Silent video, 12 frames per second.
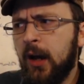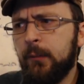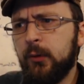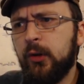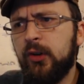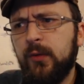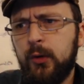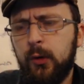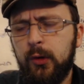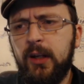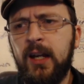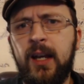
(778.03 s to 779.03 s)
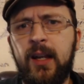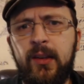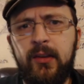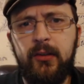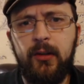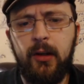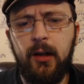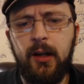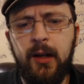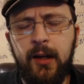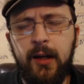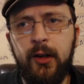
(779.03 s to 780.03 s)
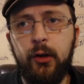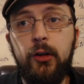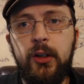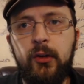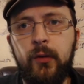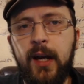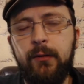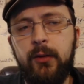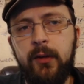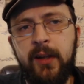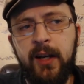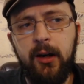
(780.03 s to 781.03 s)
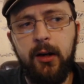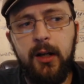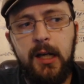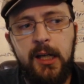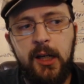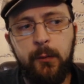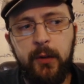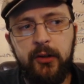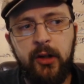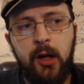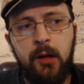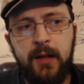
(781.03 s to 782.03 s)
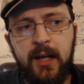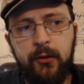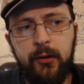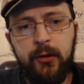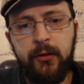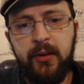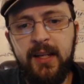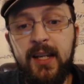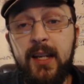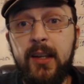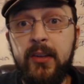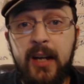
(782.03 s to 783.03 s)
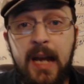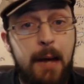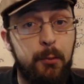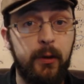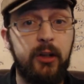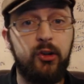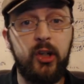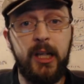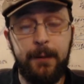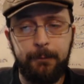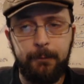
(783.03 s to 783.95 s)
Christopher Tolkien has an early draft there in which Tom answers that he is an Aborigine.